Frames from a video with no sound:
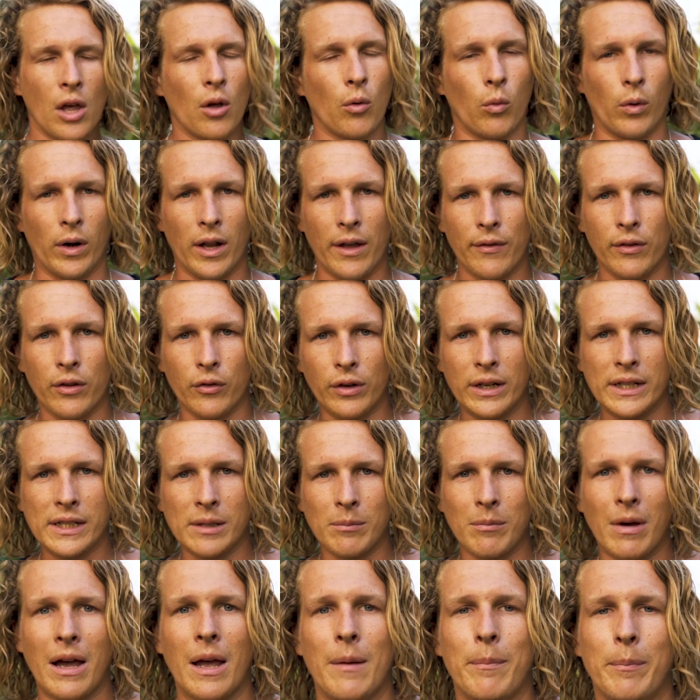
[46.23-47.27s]
Whatever the
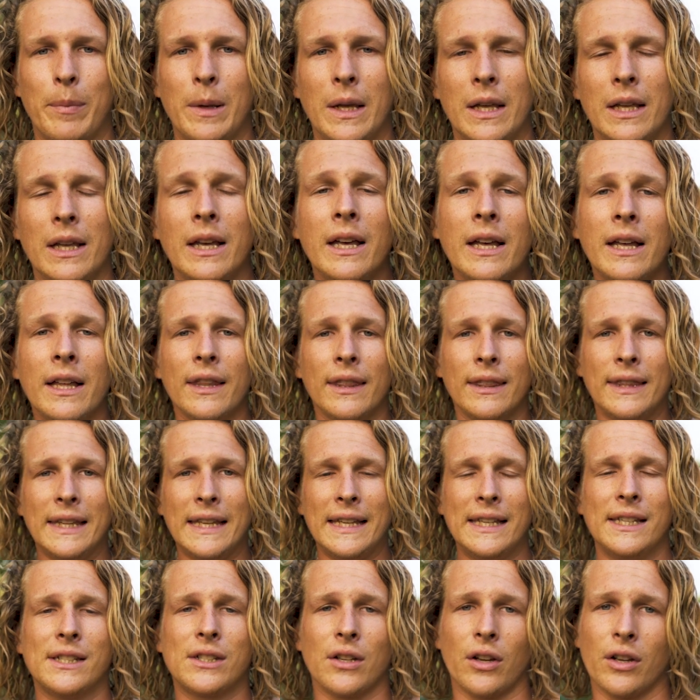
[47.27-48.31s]
reason might be,
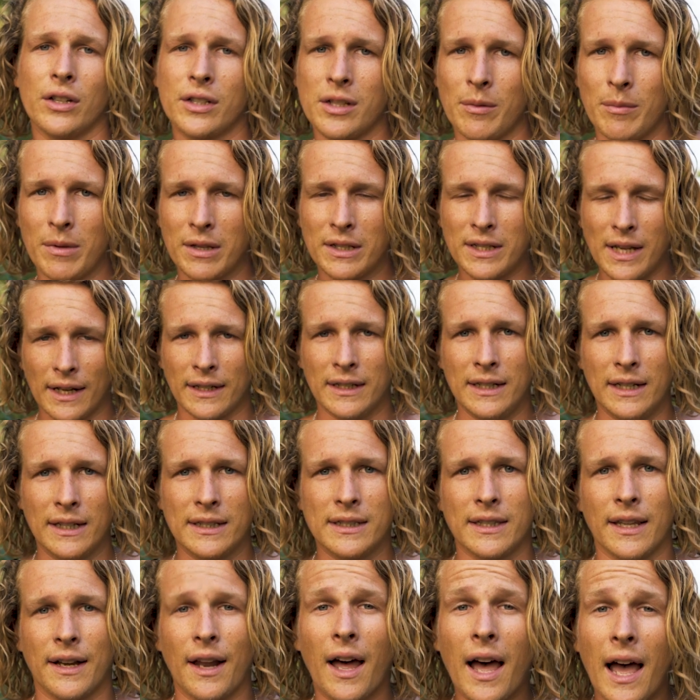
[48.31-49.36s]
these are some of the
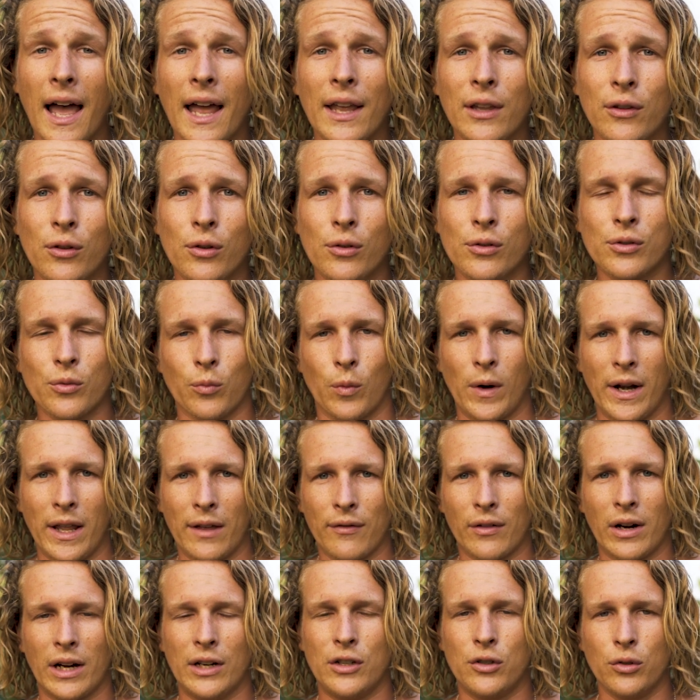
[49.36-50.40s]
techniques that I use
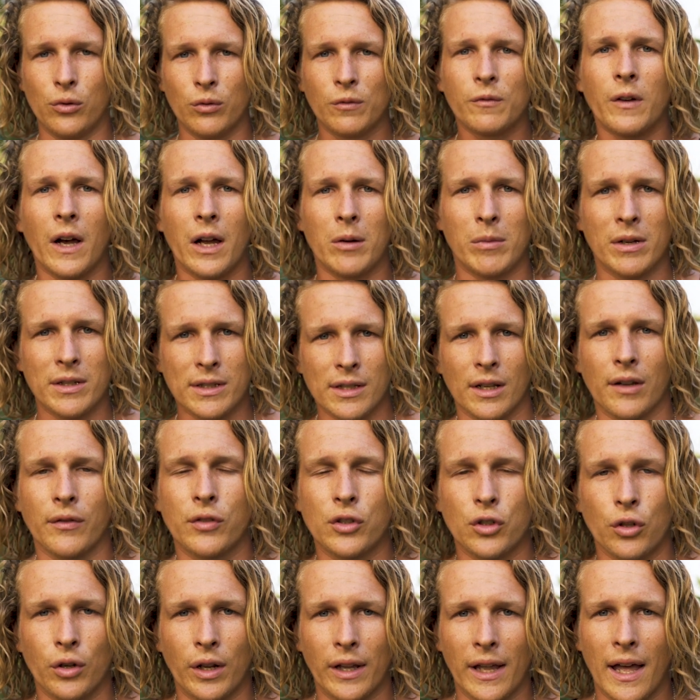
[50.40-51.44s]
whenever I do find myself
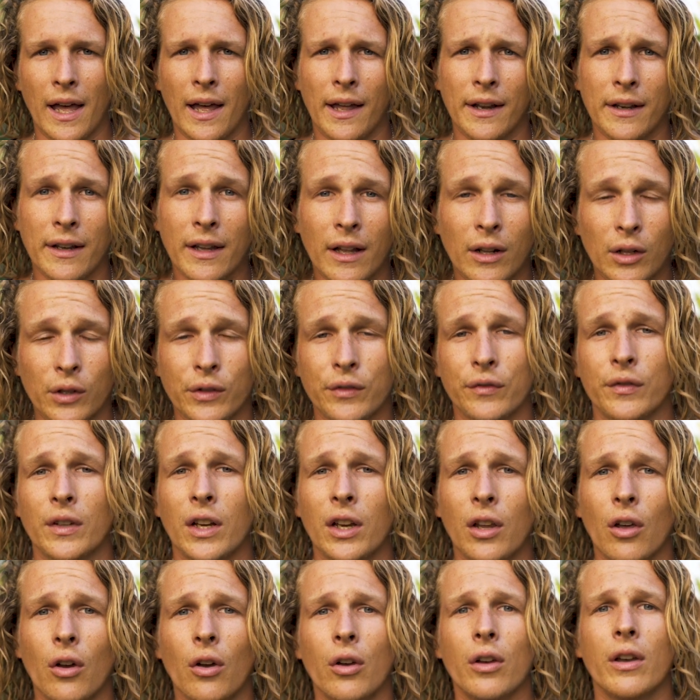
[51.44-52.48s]
shooting handheld
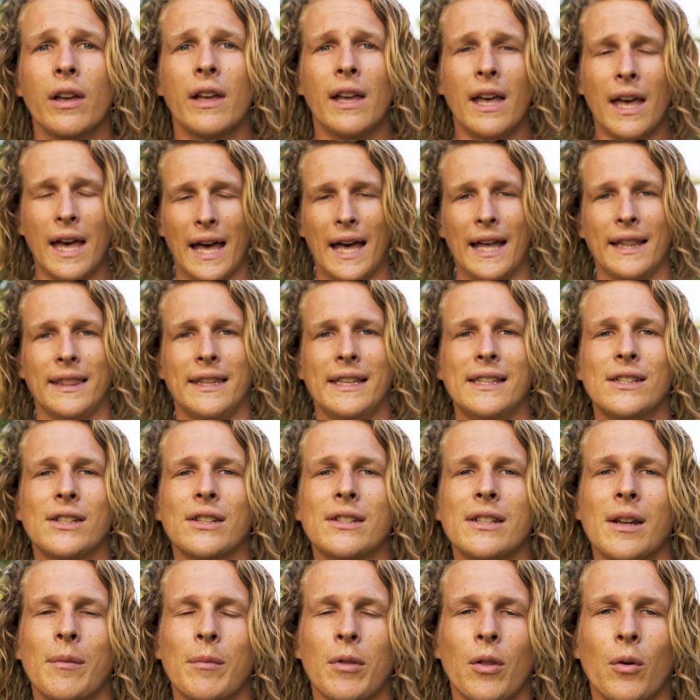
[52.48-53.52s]
video, and these are
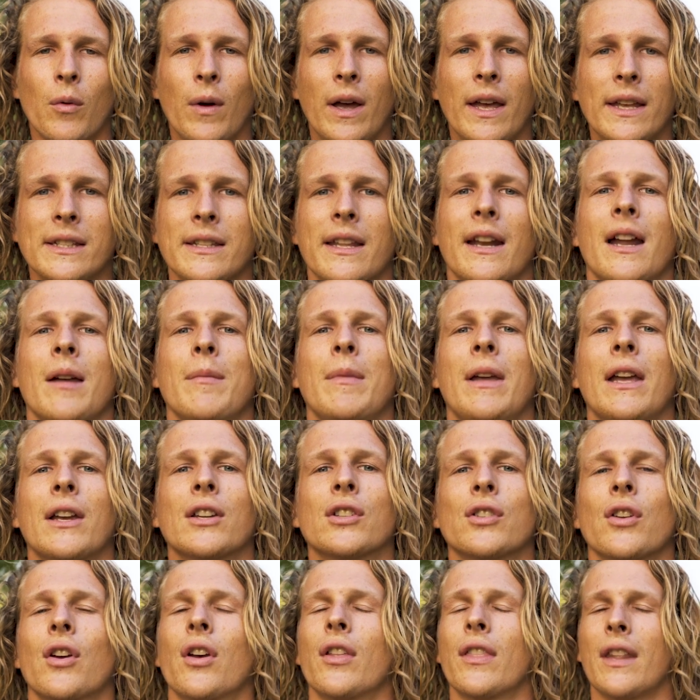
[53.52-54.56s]
some of the ways that I make
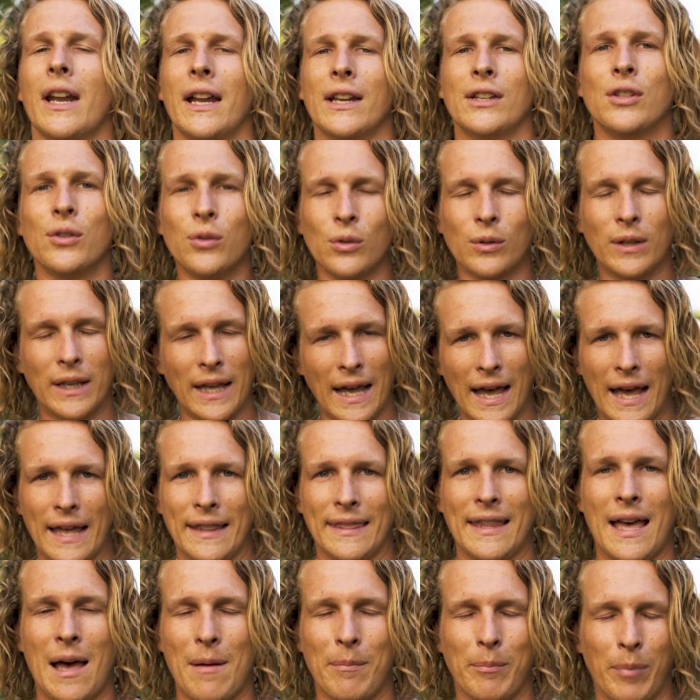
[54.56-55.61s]
sure that I do get
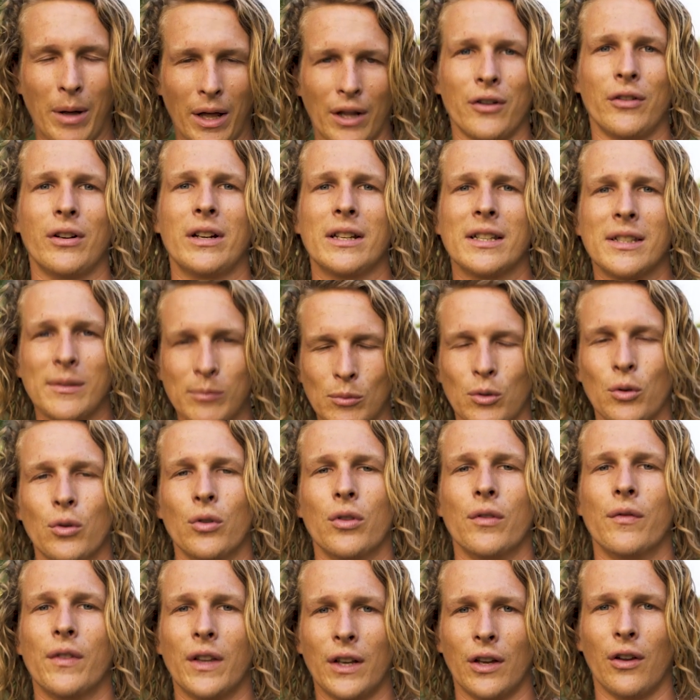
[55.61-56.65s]
that buttery smooth
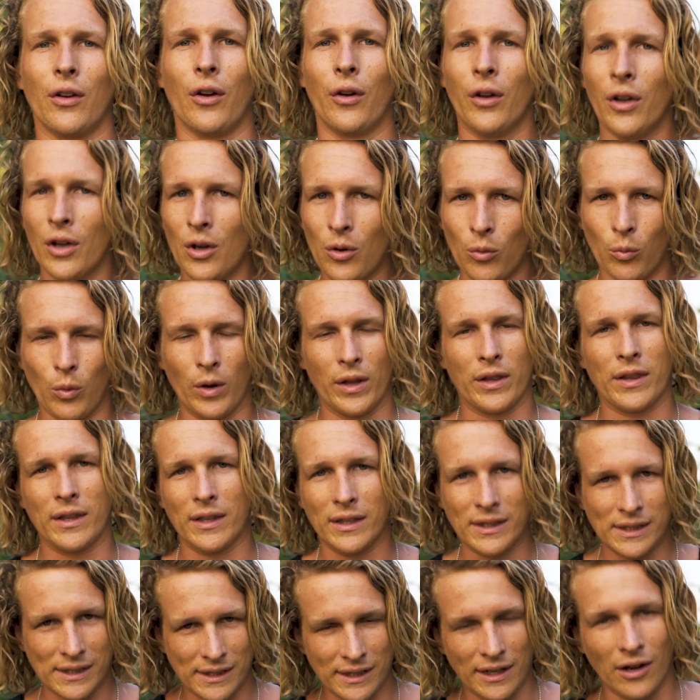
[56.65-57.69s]
video with
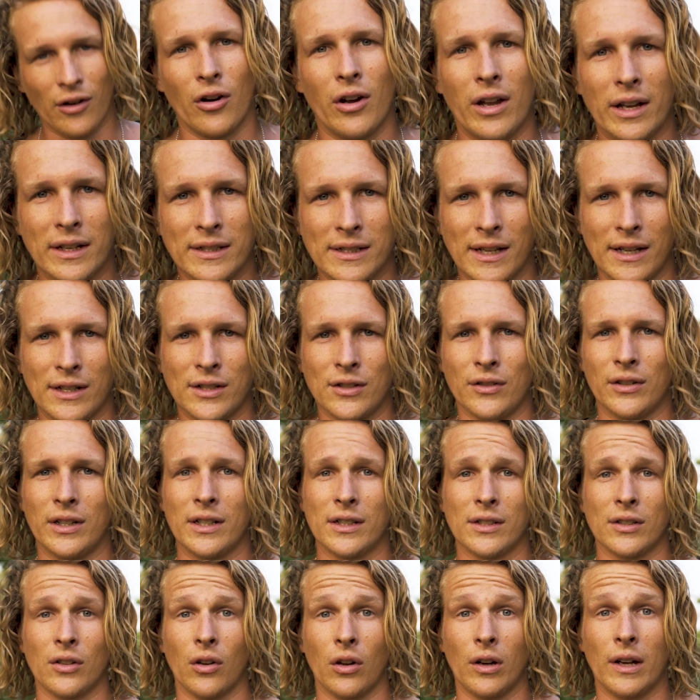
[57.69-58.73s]
zero
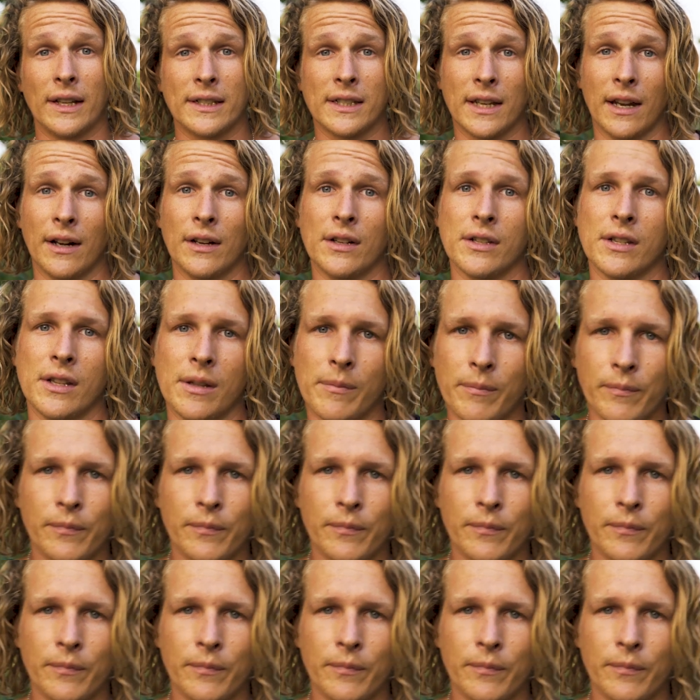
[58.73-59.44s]
accessories. So let's get into them.